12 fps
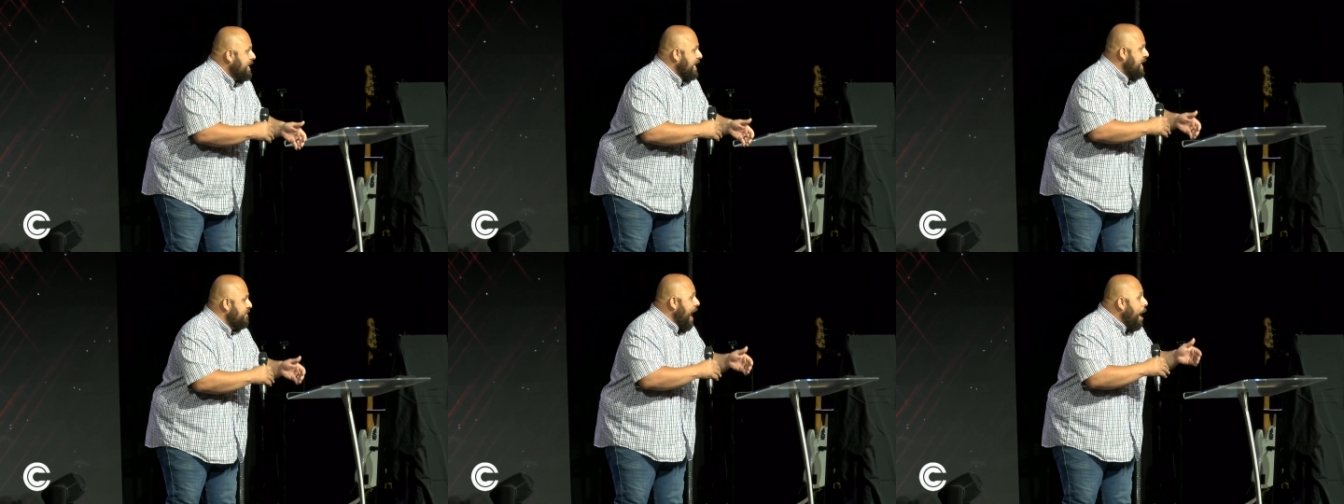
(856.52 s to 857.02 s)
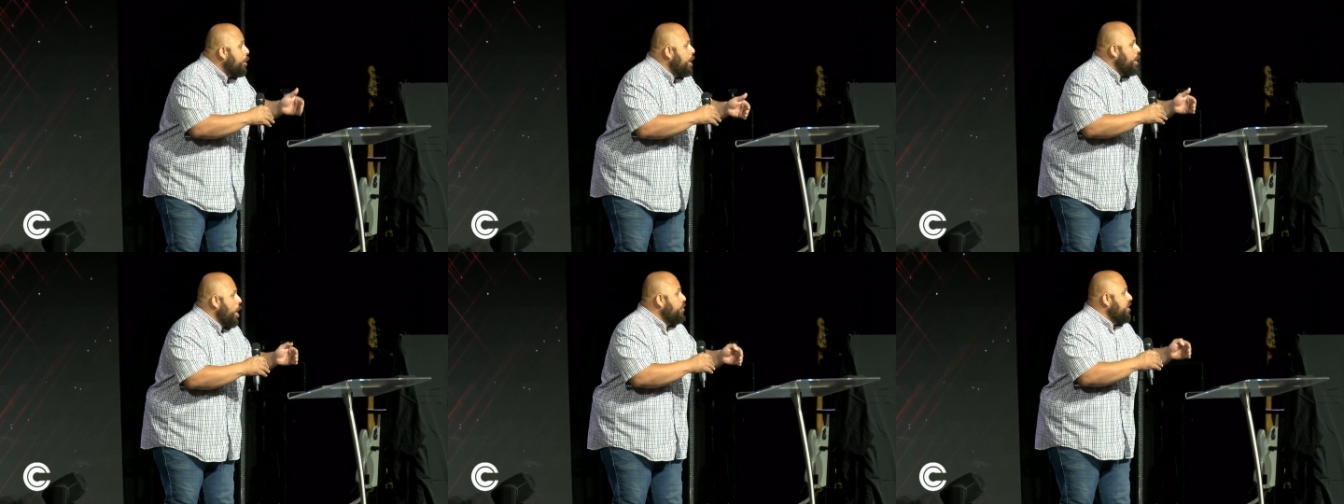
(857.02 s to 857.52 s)
Like if I would
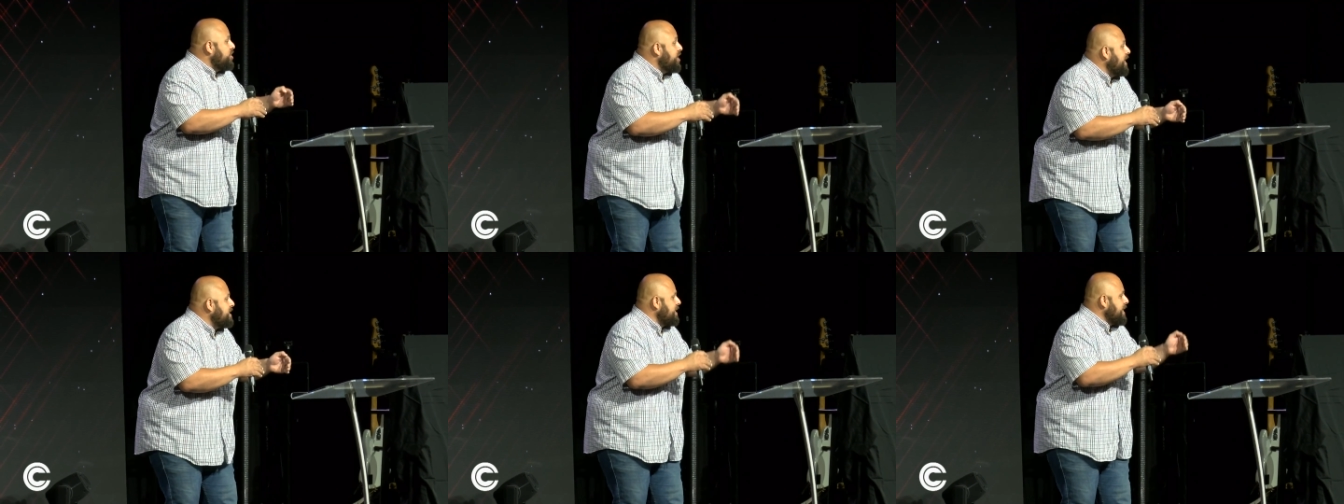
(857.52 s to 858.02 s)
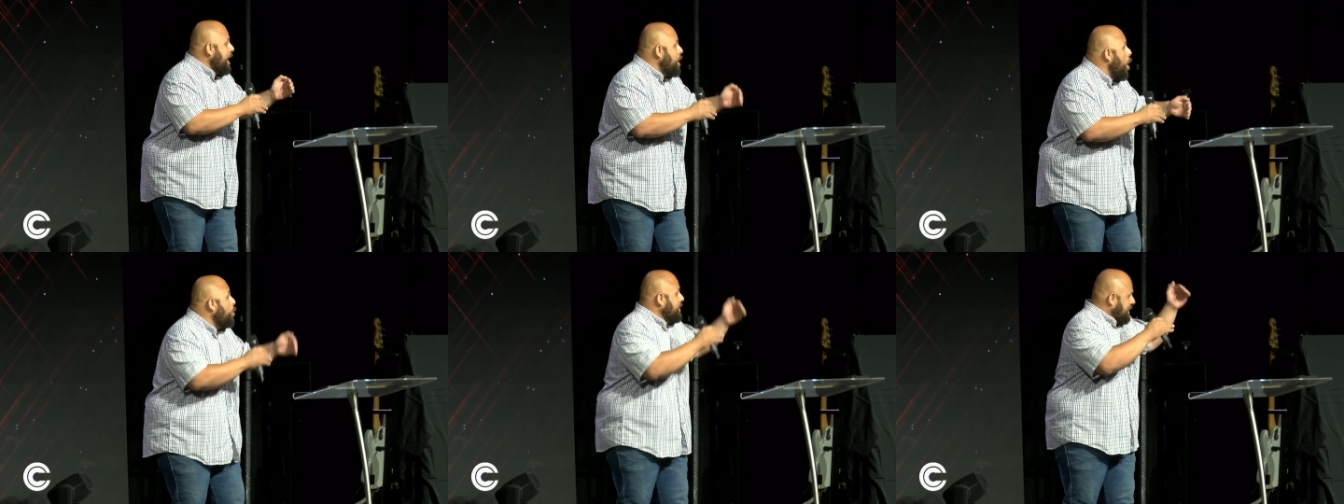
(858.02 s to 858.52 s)
have known the Jesus I
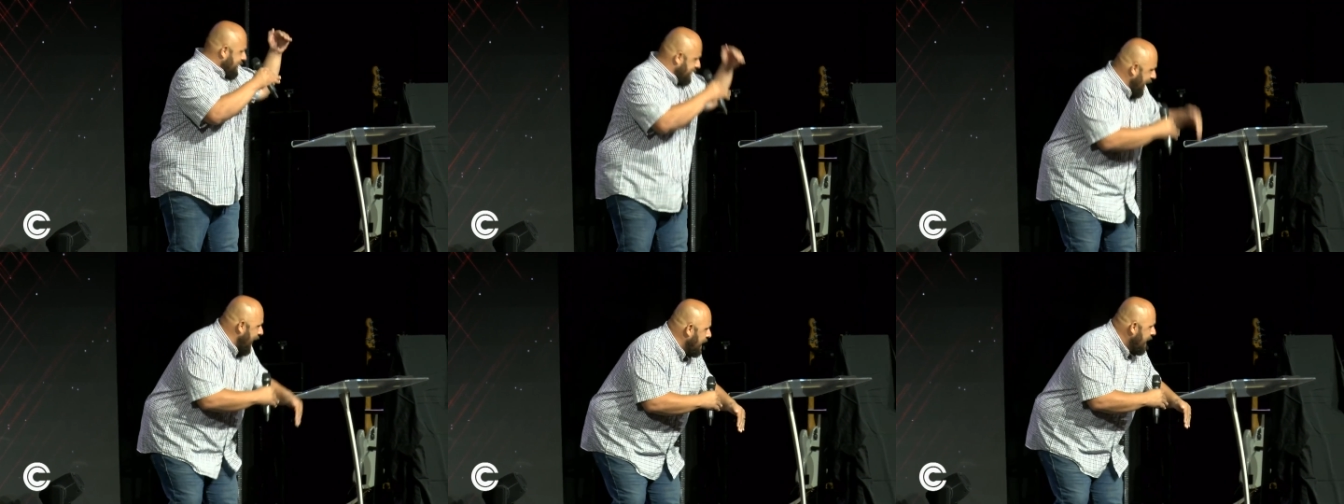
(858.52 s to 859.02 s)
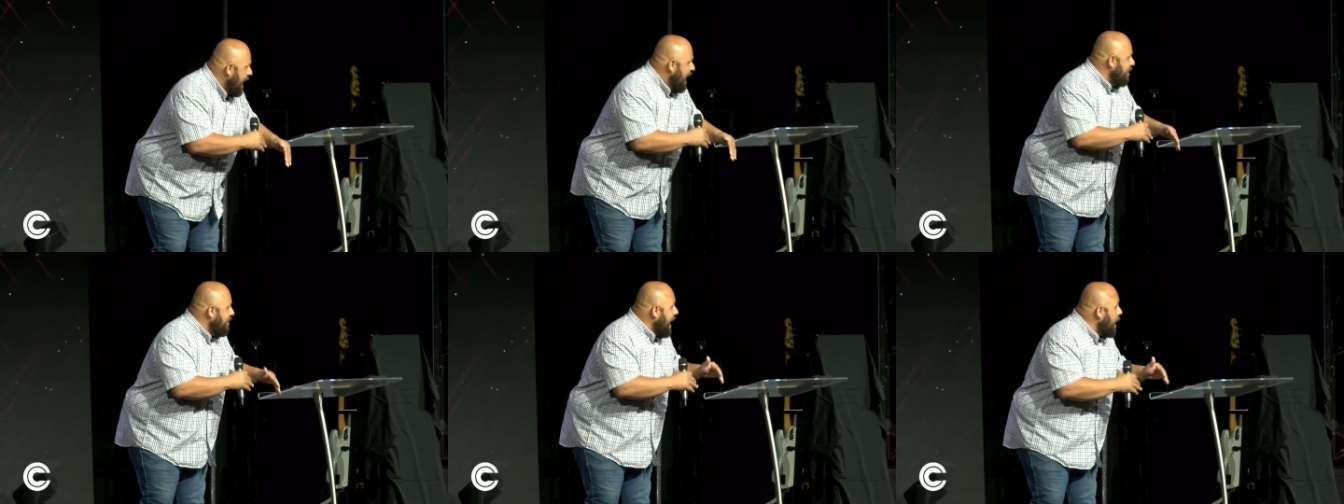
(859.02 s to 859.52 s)
know today,
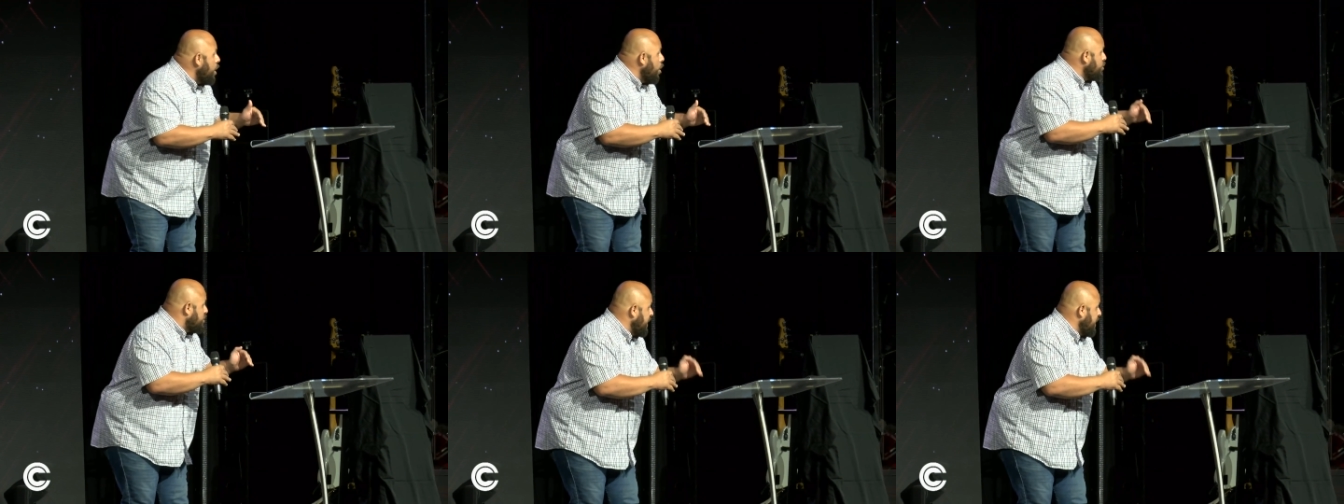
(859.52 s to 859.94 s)
if I'd have known